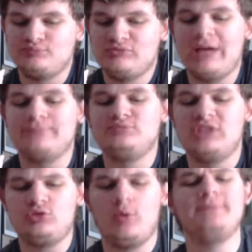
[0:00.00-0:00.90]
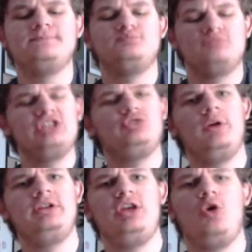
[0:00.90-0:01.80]
Yeah, this one,
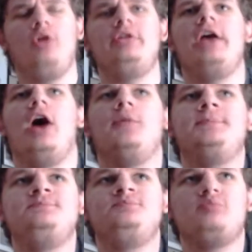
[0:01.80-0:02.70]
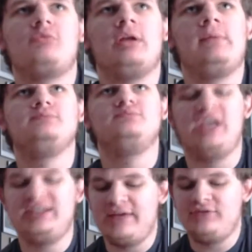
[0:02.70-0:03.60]
the Oreo, it
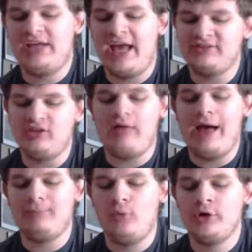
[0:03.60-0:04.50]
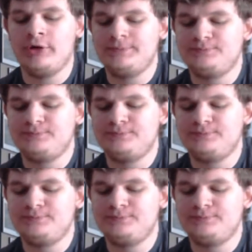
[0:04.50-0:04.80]
definitely has a lot more...